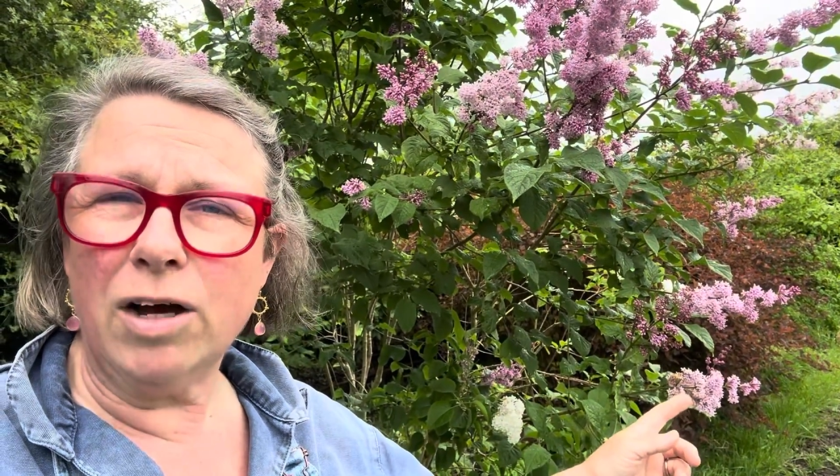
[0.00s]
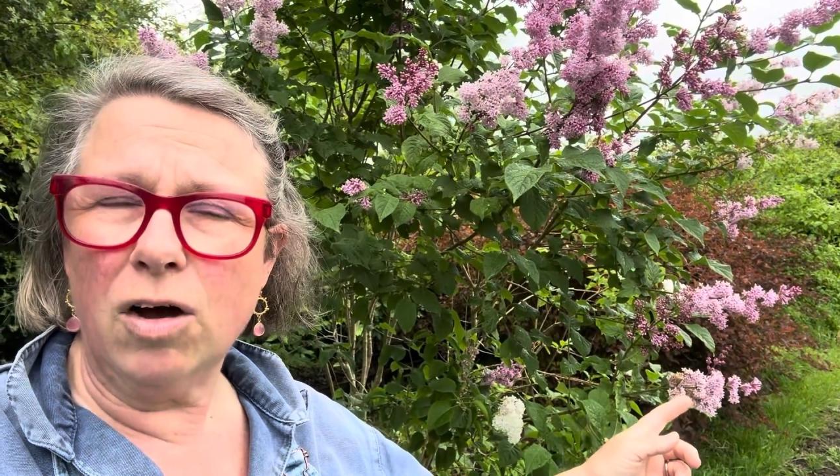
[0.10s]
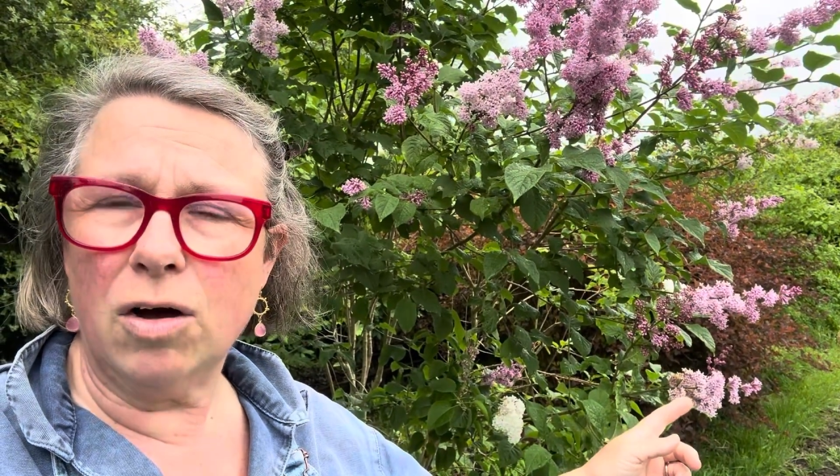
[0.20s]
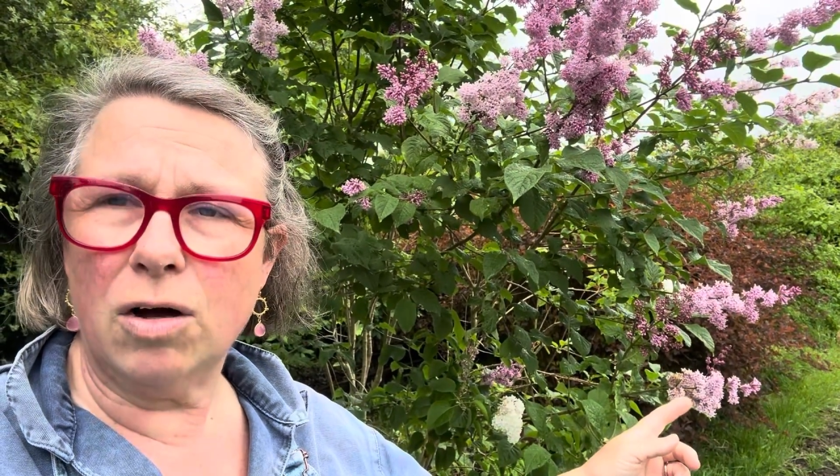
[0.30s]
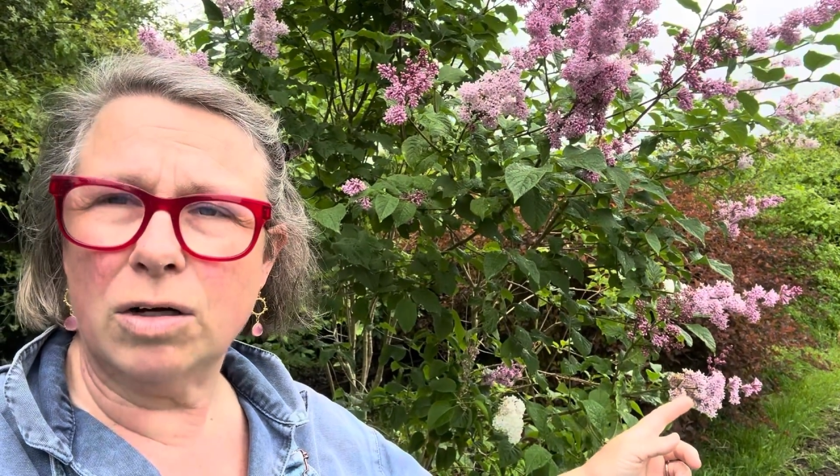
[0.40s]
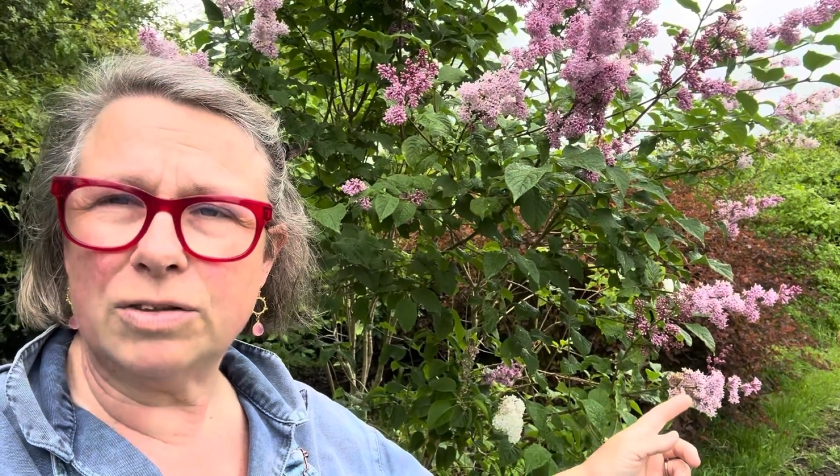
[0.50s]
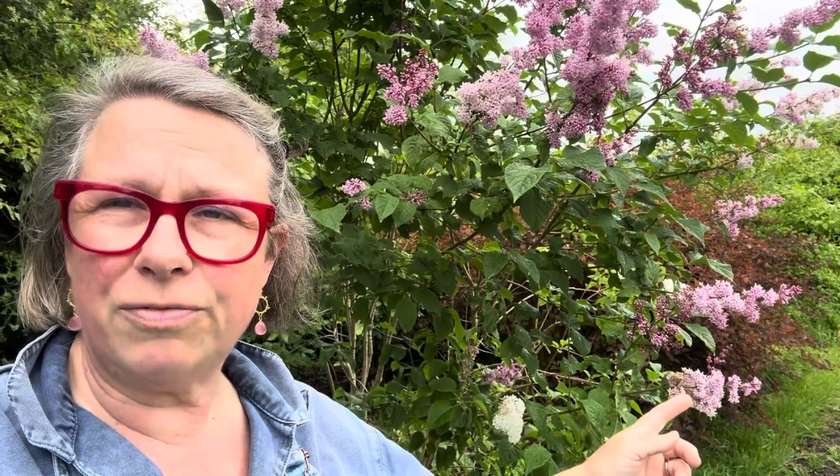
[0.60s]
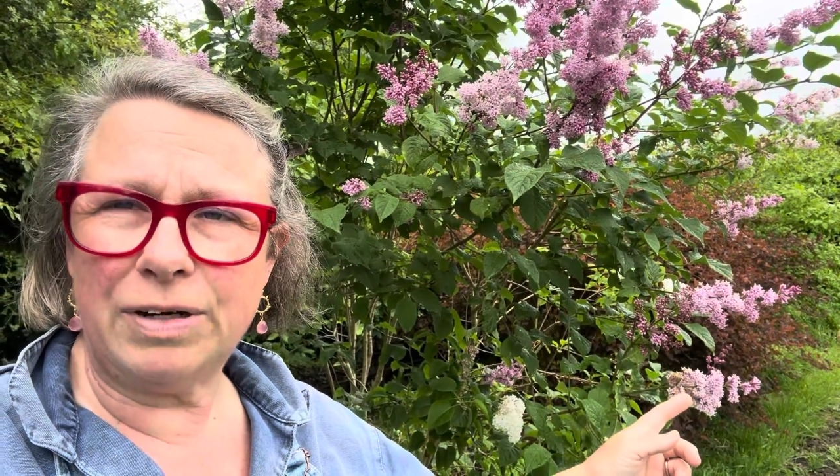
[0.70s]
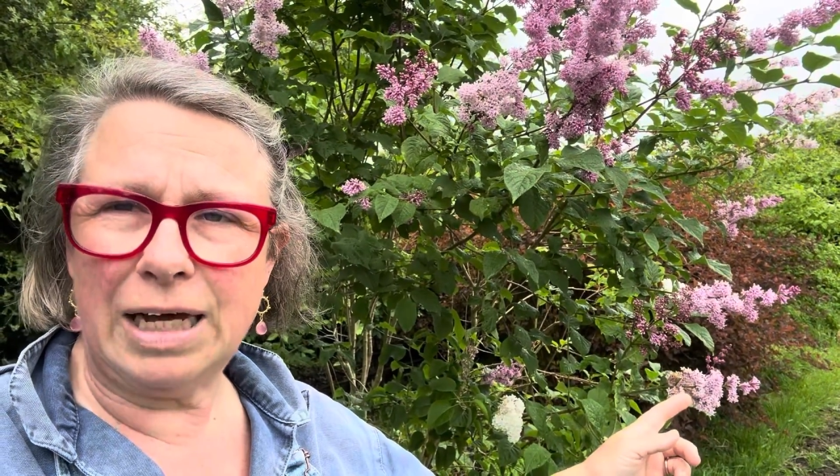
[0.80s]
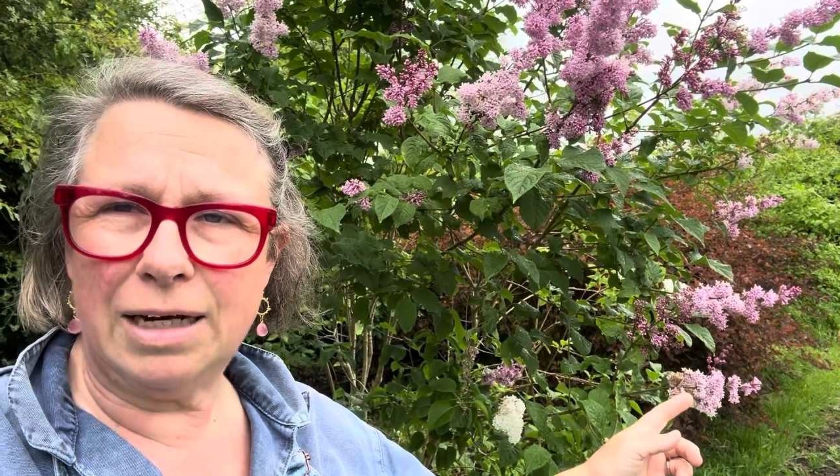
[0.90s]
hard
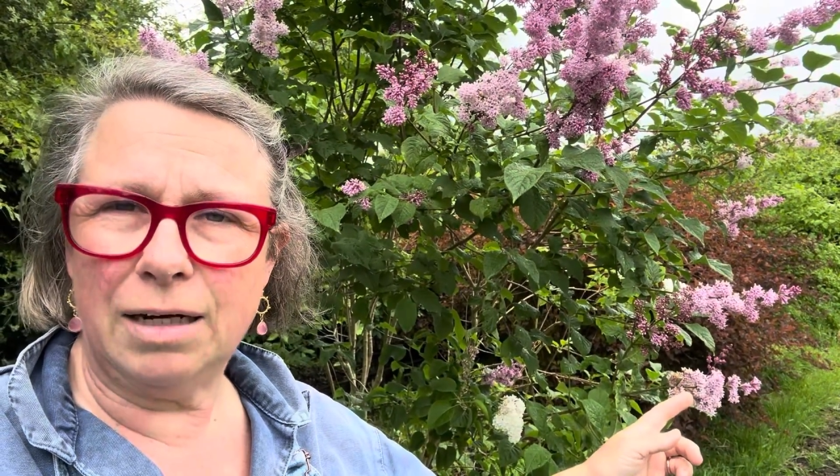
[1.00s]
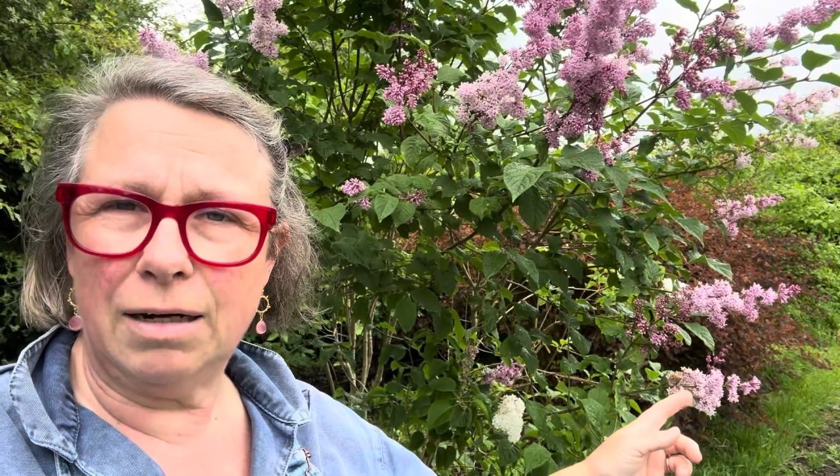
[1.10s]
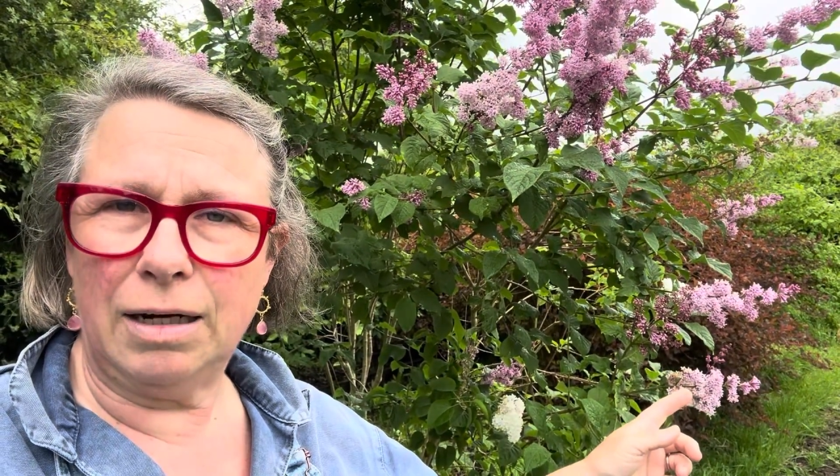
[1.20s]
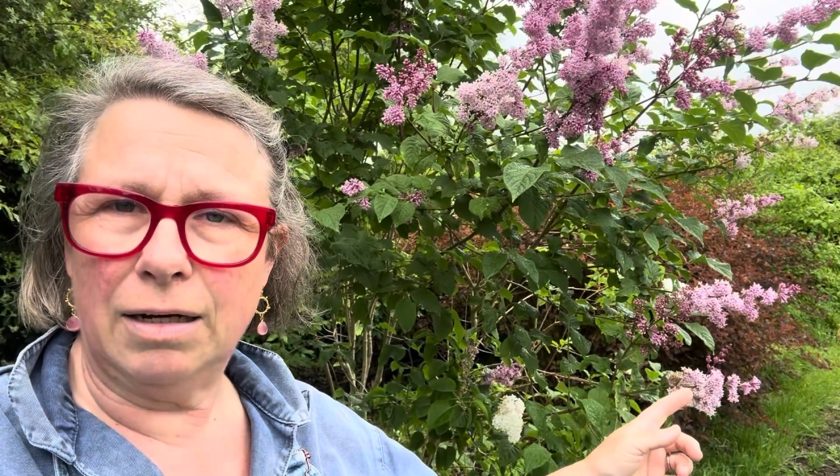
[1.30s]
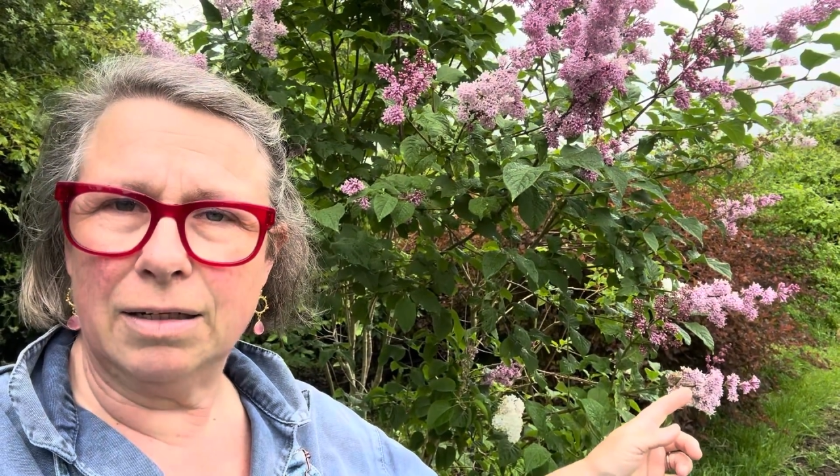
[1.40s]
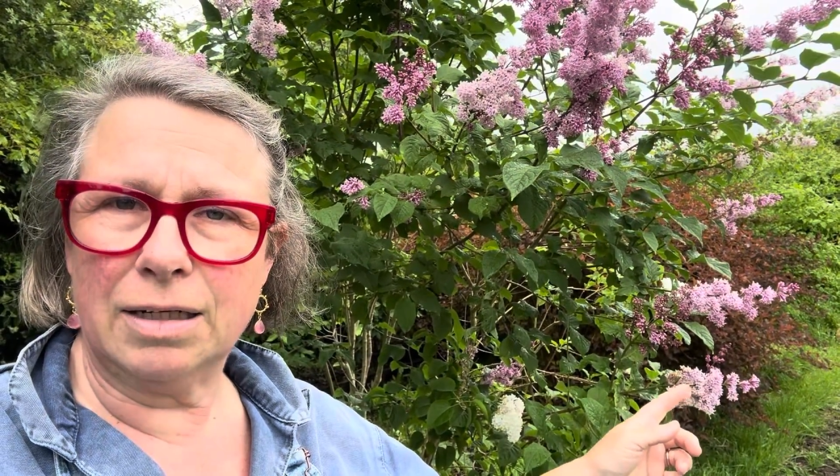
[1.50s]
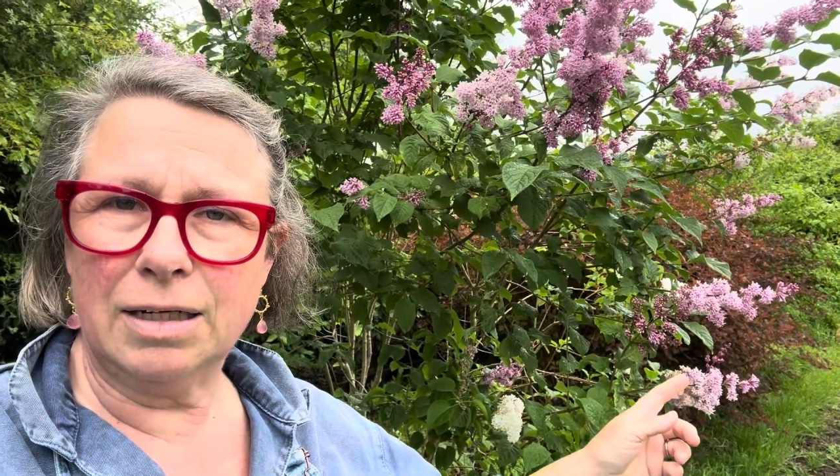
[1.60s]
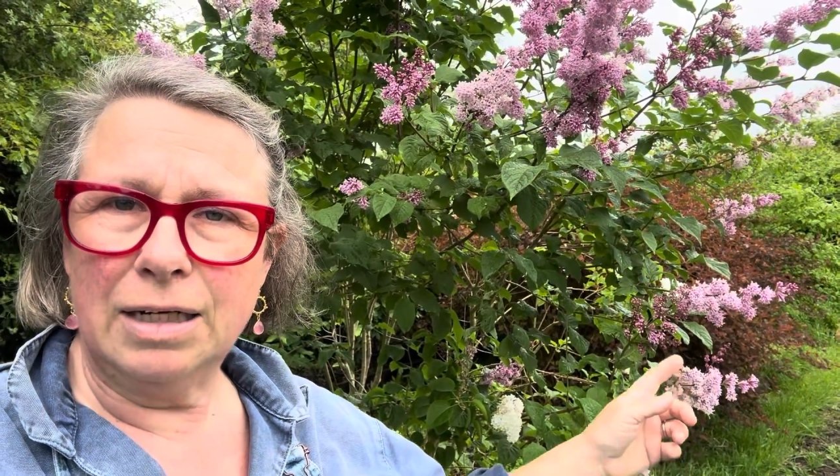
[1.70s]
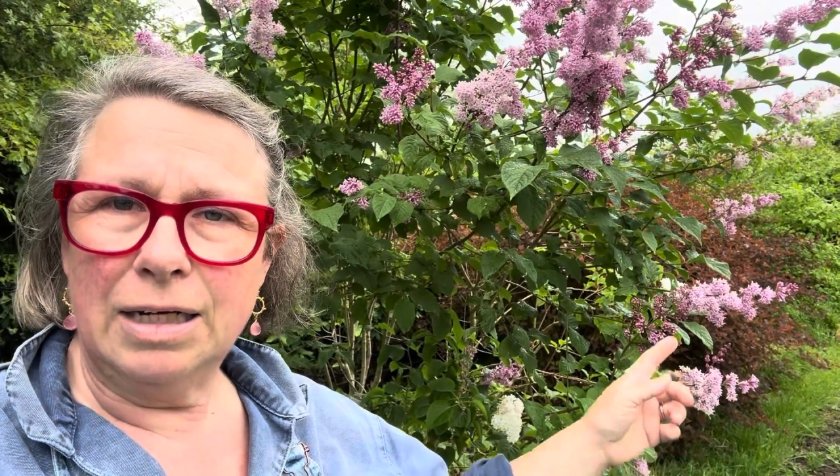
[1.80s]
flat lilac